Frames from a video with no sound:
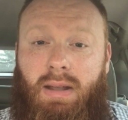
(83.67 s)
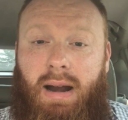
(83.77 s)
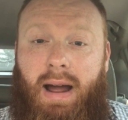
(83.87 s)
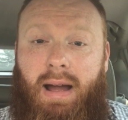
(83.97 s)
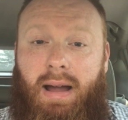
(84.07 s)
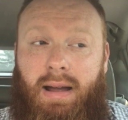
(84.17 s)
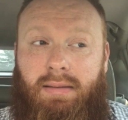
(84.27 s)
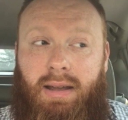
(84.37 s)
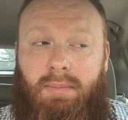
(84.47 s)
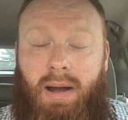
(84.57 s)
And I
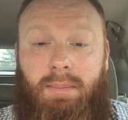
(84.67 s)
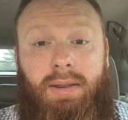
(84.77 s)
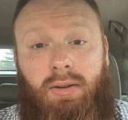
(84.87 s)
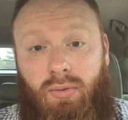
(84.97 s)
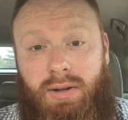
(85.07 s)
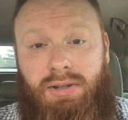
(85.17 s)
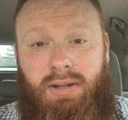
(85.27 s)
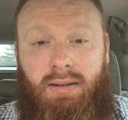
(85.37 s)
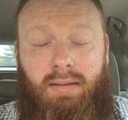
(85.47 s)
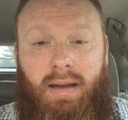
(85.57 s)
think it might be the
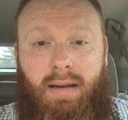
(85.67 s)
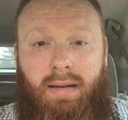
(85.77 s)
Christian